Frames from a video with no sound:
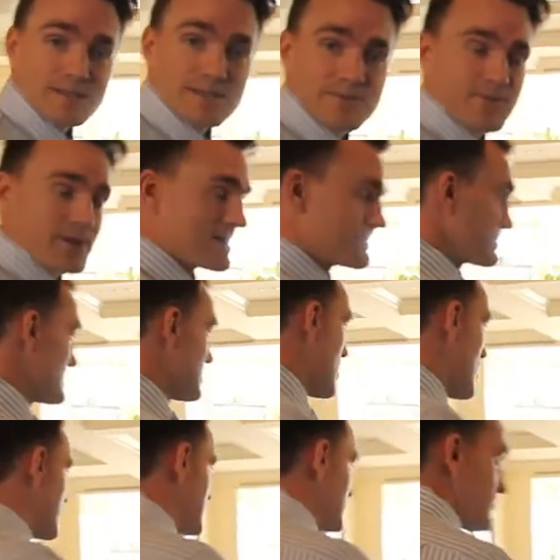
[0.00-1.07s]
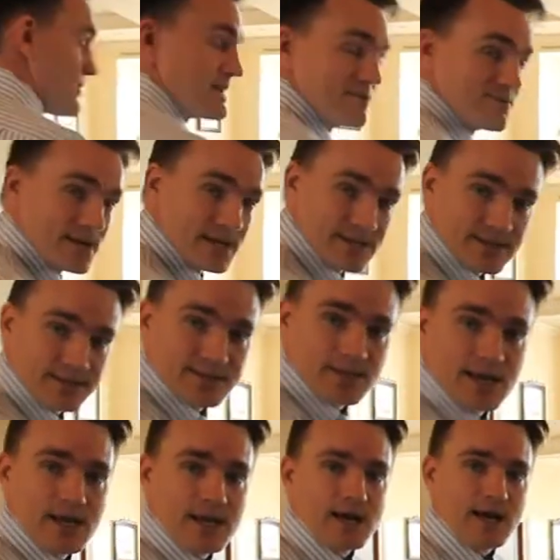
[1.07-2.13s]
and family, host great events,
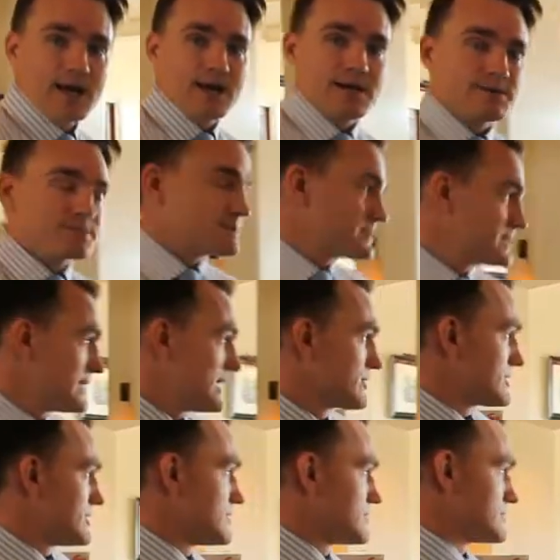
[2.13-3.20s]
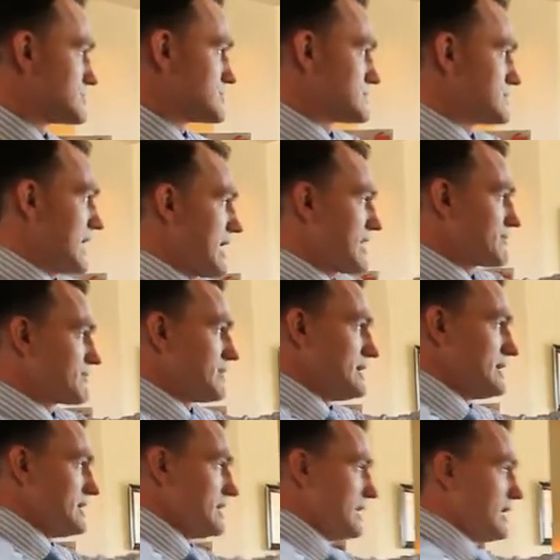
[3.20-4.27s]
uh, sit out here and just have
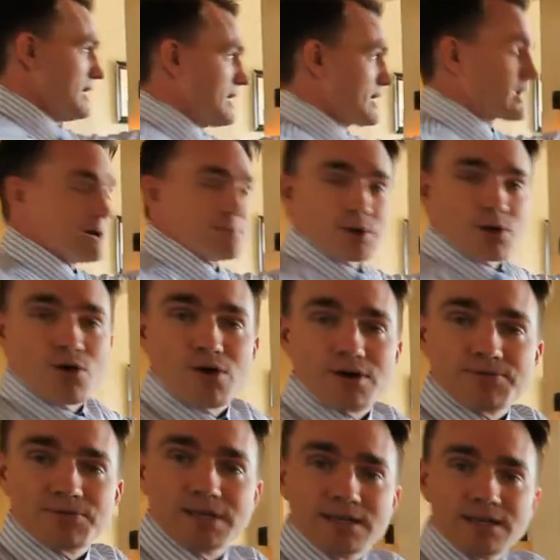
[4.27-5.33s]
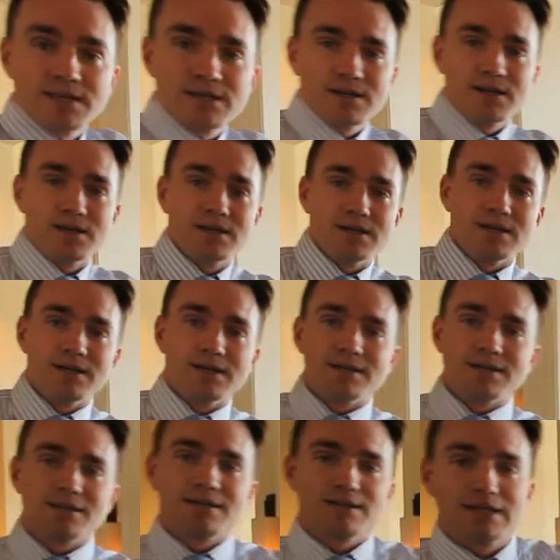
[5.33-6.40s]
uh, a cup of coffee, uh,
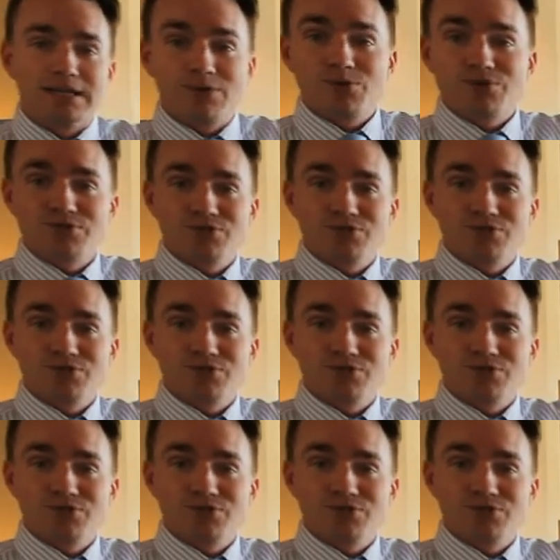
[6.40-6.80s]
and orange